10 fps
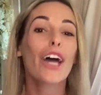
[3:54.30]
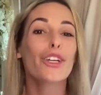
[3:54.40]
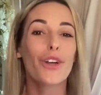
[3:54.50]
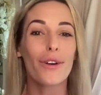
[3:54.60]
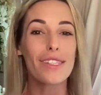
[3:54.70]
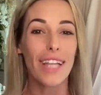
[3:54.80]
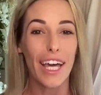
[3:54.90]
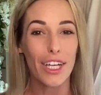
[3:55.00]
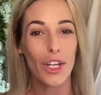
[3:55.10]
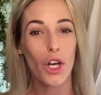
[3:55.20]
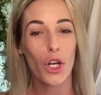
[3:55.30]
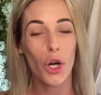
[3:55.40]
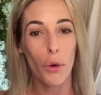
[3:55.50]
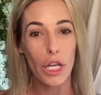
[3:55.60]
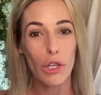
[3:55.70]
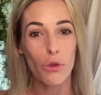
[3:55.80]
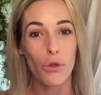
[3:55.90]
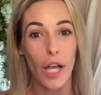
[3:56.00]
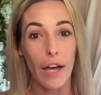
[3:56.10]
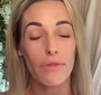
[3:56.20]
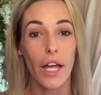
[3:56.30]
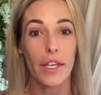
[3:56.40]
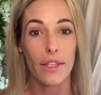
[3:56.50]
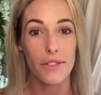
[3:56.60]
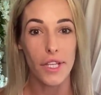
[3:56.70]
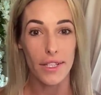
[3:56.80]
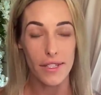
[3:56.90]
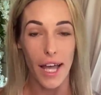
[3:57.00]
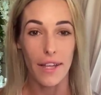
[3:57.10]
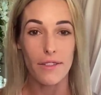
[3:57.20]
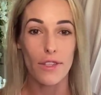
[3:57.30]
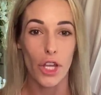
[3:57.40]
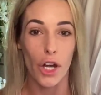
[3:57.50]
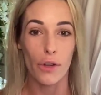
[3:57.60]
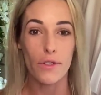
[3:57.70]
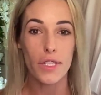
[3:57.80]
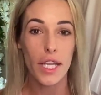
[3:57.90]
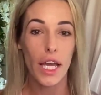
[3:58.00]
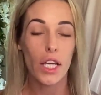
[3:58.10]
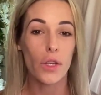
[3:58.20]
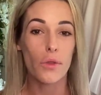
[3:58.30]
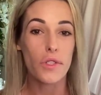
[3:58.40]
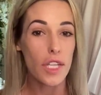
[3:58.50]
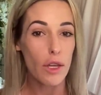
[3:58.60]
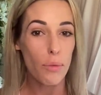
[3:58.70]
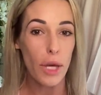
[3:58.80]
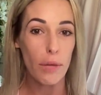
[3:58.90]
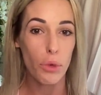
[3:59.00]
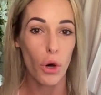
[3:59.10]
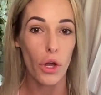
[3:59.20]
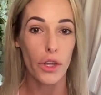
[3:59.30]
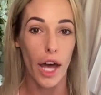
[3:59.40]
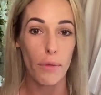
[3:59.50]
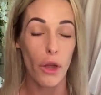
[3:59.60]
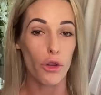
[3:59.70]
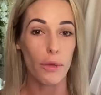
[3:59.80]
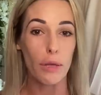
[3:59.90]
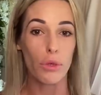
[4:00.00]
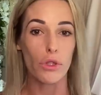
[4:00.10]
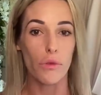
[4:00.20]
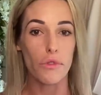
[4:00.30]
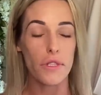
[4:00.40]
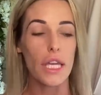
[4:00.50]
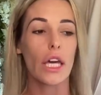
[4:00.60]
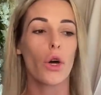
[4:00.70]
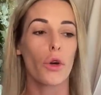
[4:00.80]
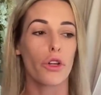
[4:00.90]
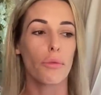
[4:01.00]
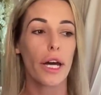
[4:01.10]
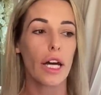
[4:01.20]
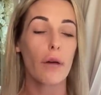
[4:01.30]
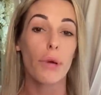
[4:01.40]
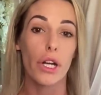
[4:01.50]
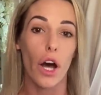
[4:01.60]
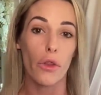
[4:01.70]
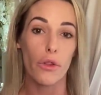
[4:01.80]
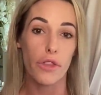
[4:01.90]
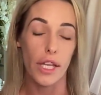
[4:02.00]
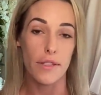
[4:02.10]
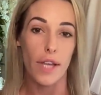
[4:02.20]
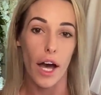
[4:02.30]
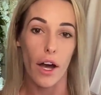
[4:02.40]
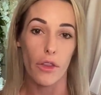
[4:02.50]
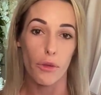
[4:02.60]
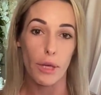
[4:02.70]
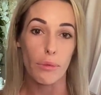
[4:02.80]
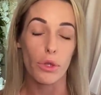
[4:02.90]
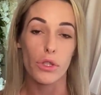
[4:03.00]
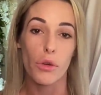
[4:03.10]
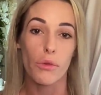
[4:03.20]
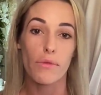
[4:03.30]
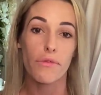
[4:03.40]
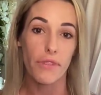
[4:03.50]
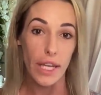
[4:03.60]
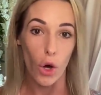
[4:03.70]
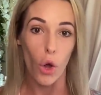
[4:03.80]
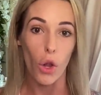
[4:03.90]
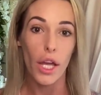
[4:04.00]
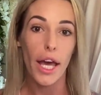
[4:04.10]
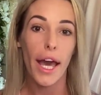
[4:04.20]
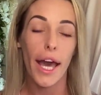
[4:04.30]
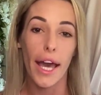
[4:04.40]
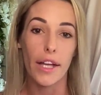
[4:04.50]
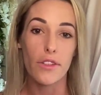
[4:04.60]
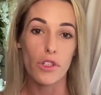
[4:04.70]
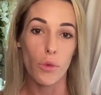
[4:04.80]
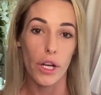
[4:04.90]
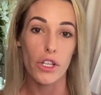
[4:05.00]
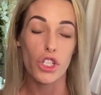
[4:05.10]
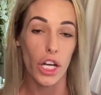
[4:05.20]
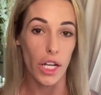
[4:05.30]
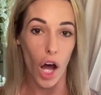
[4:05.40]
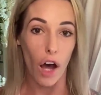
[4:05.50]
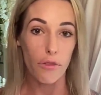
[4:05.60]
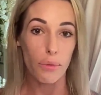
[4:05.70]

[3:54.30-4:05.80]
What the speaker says: It's like going through life like the sixth sense. You see people that other people don't see, or you pick up on other things that other people don't feel, and you want to shut it off